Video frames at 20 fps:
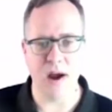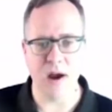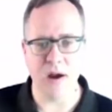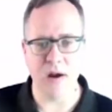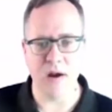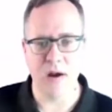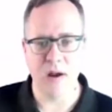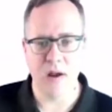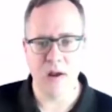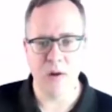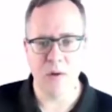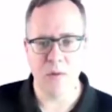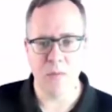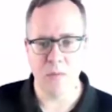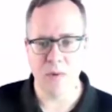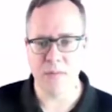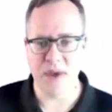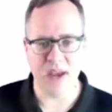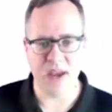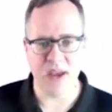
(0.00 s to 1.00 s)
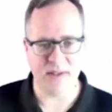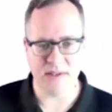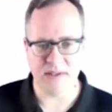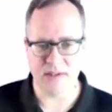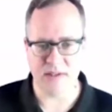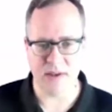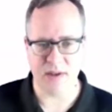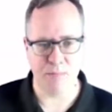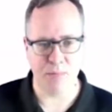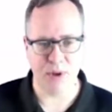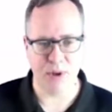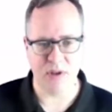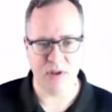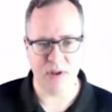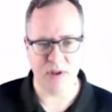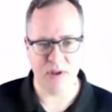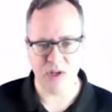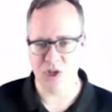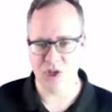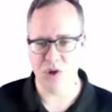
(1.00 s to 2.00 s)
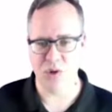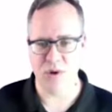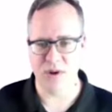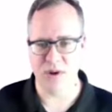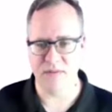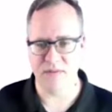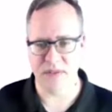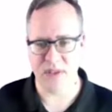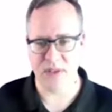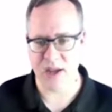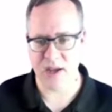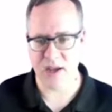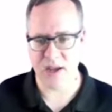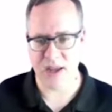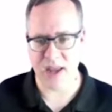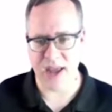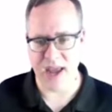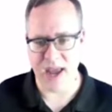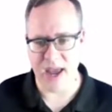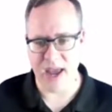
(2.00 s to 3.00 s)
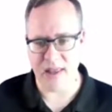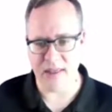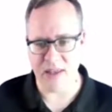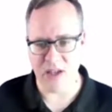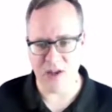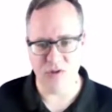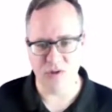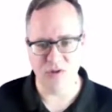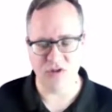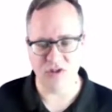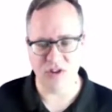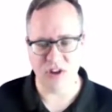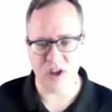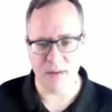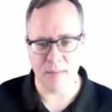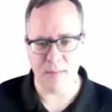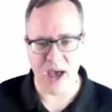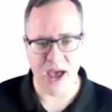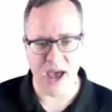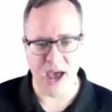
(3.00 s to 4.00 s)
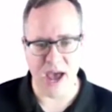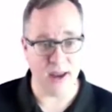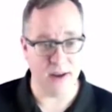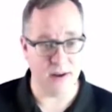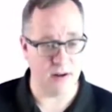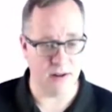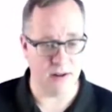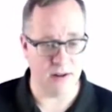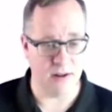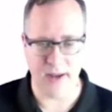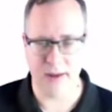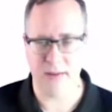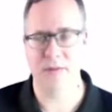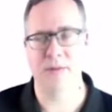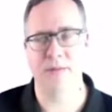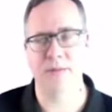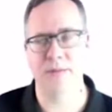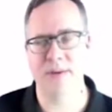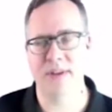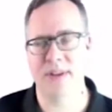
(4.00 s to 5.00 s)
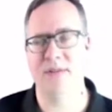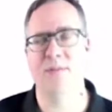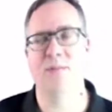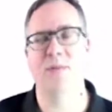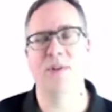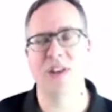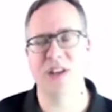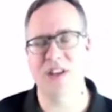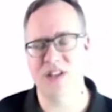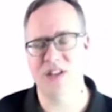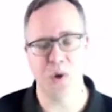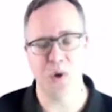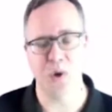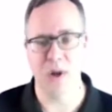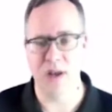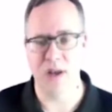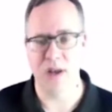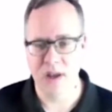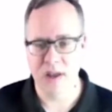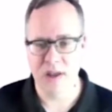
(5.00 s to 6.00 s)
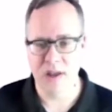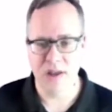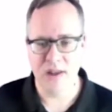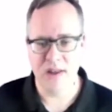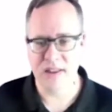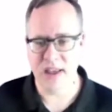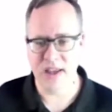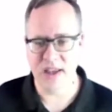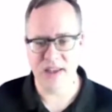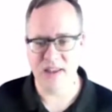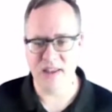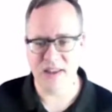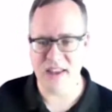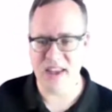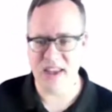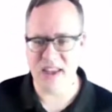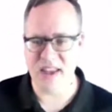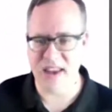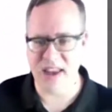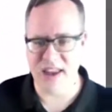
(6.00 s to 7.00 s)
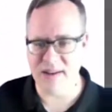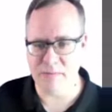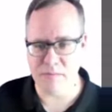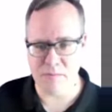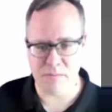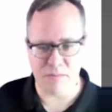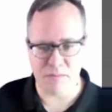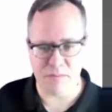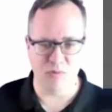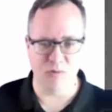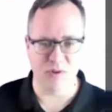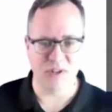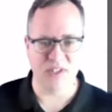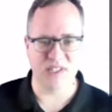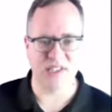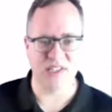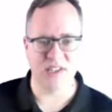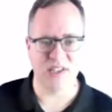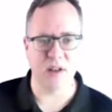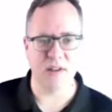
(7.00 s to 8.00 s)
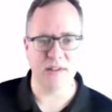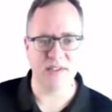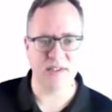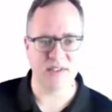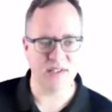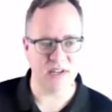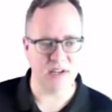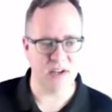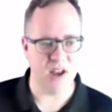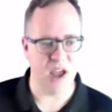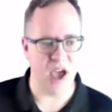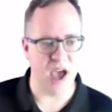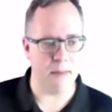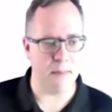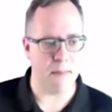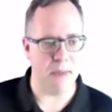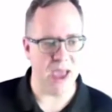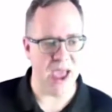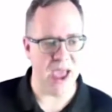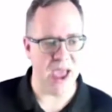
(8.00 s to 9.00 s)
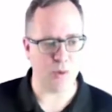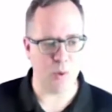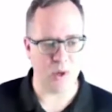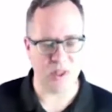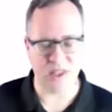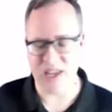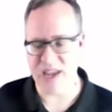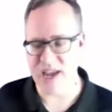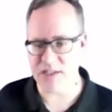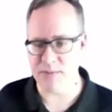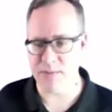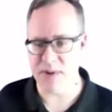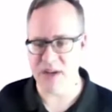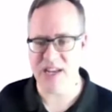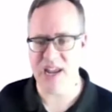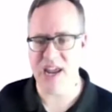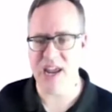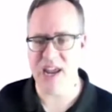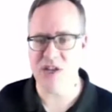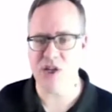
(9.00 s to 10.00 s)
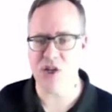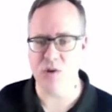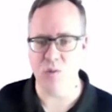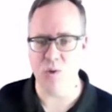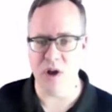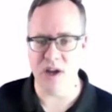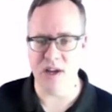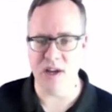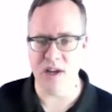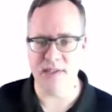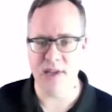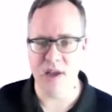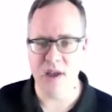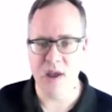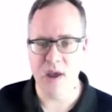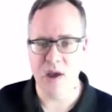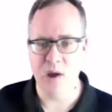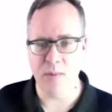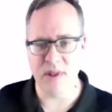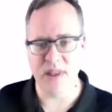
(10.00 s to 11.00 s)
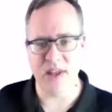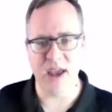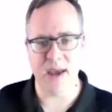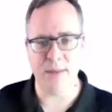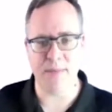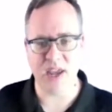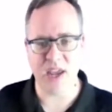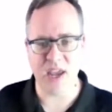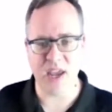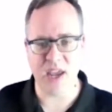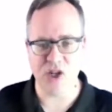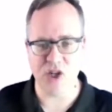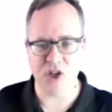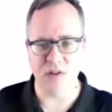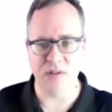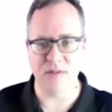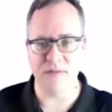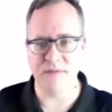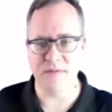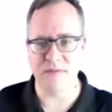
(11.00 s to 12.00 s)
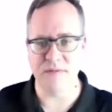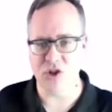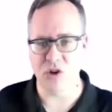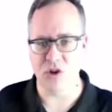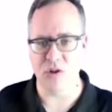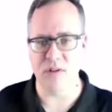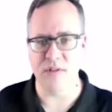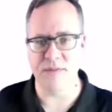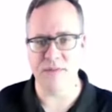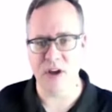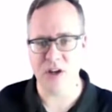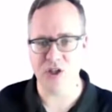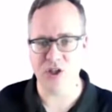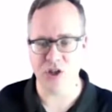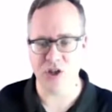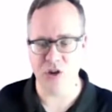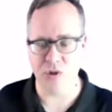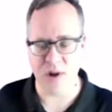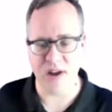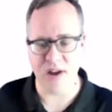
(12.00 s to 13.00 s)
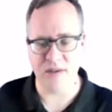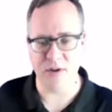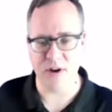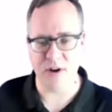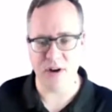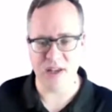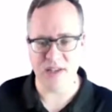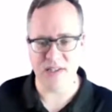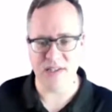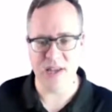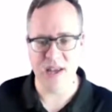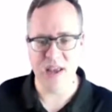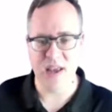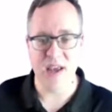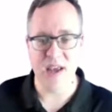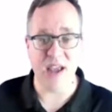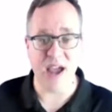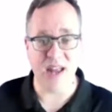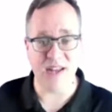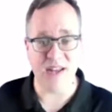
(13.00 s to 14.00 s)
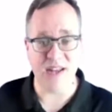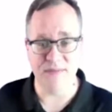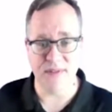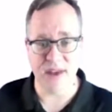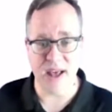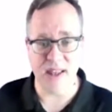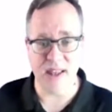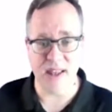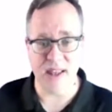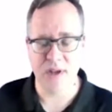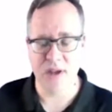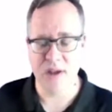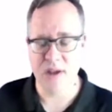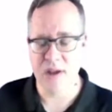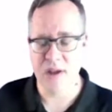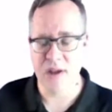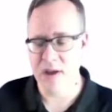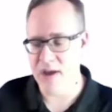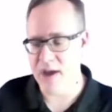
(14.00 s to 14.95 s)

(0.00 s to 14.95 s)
where we make a simple, intuitive thing, and the users come by, and you're like, what are you doing? Like it, it, the results did not match what the expectation was when the application or the feature or the function or whatever it is got developed.